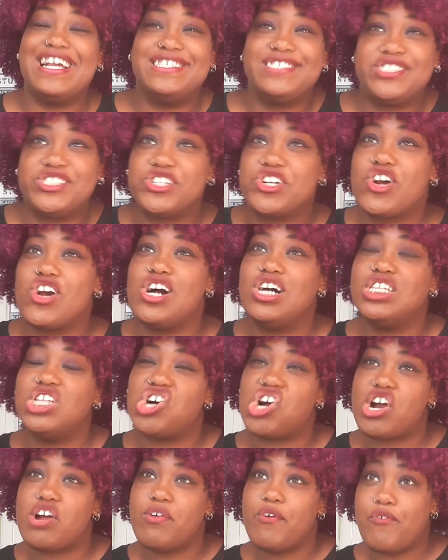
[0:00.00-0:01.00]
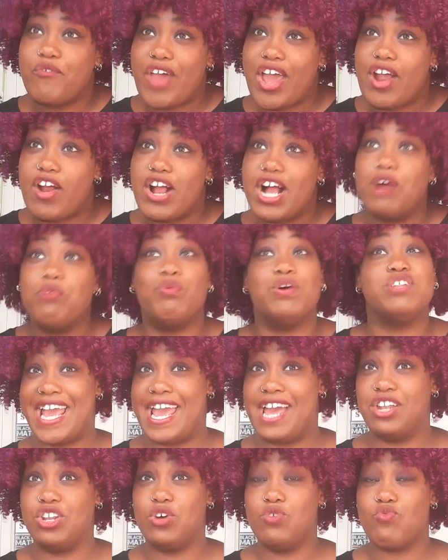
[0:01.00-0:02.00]
it's your girl Laura Rivera with
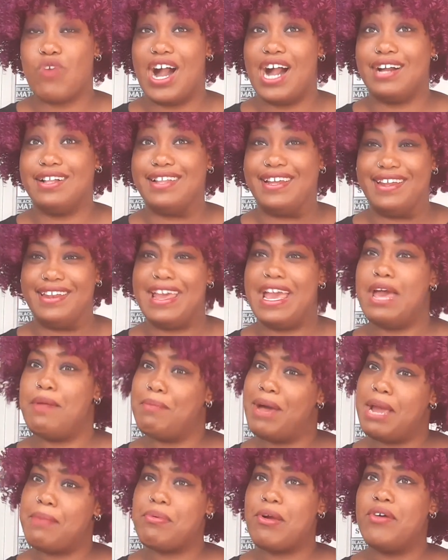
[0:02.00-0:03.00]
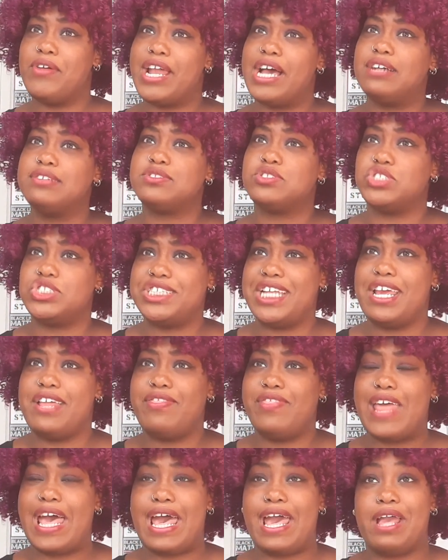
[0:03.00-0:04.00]
Handle Rockland, and my pronouns are she and
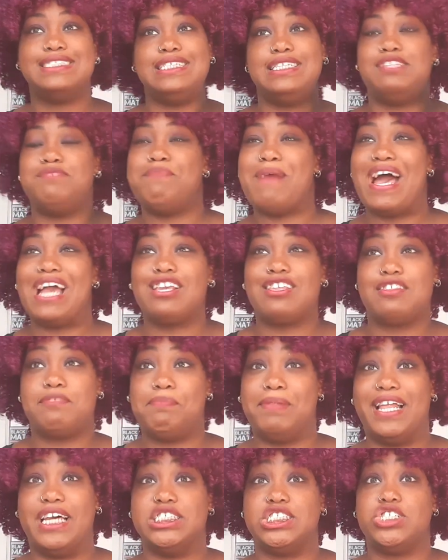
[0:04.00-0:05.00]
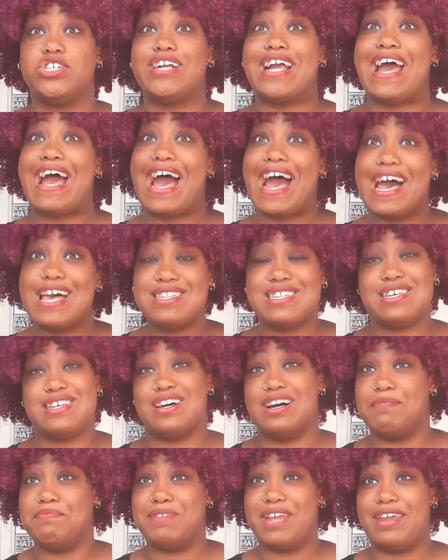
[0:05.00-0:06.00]
they. Since Maxxx Pleasure hasn't
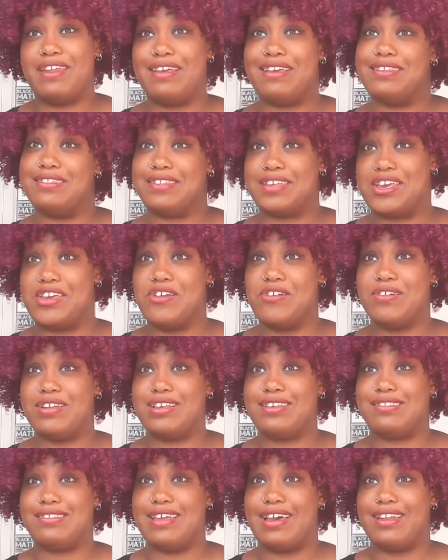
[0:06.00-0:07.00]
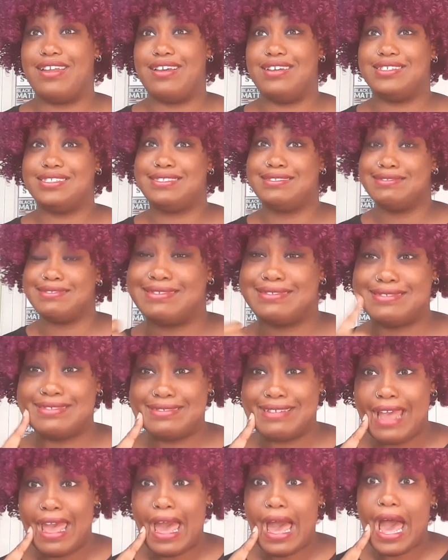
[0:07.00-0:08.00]
updated his security settings,
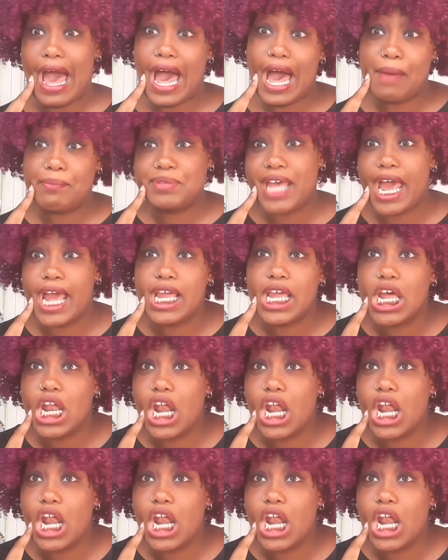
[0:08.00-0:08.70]
I'm taking